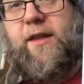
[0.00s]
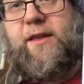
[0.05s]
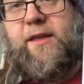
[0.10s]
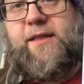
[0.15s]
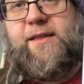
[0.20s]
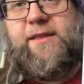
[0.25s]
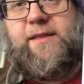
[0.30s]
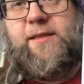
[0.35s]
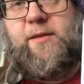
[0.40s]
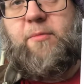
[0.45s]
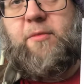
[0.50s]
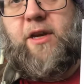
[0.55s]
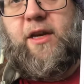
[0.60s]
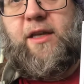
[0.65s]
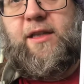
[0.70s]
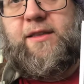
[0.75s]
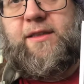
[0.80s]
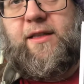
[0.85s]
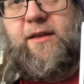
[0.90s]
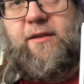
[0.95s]
this is a
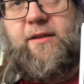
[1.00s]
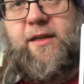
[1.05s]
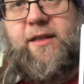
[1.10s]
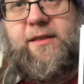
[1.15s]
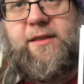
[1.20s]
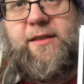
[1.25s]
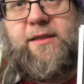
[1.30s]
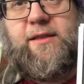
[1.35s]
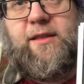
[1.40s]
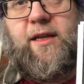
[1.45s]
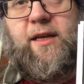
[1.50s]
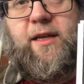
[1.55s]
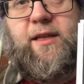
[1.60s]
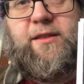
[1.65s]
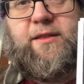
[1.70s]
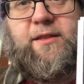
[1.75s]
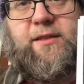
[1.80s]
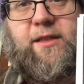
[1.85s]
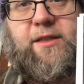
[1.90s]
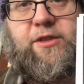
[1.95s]
mini series.
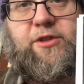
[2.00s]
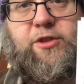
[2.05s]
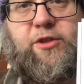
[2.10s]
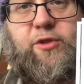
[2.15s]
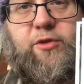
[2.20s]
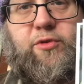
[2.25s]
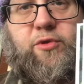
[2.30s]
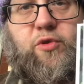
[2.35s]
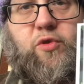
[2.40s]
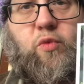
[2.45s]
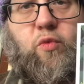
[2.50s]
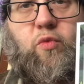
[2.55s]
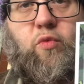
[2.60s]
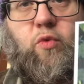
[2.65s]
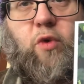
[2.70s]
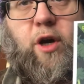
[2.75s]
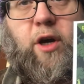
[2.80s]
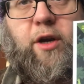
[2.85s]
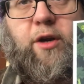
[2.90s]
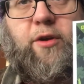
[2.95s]
It's issues
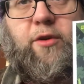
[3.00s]
one